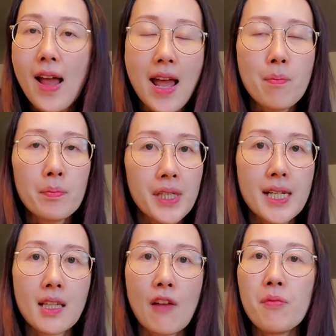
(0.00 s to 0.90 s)
and please
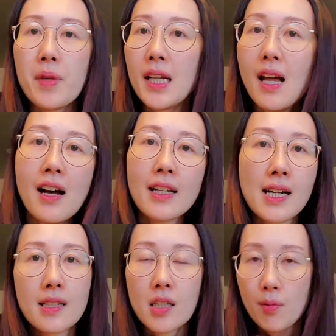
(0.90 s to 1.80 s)
give me like
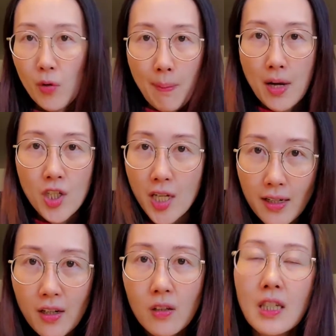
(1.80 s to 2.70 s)
and subscribe my
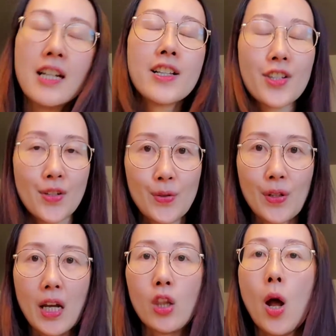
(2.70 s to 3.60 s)
channel so you
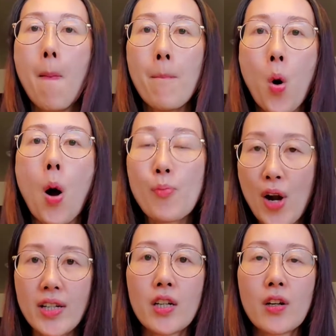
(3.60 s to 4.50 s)
can learn more
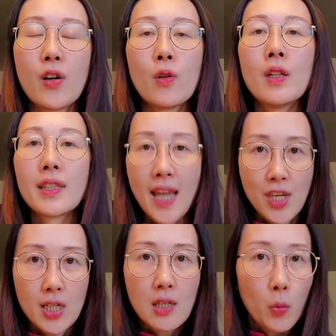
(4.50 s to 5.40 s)
practical
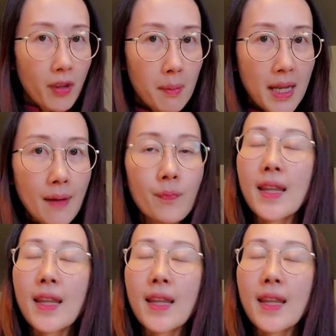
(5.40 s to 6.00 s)
Cantonese with me.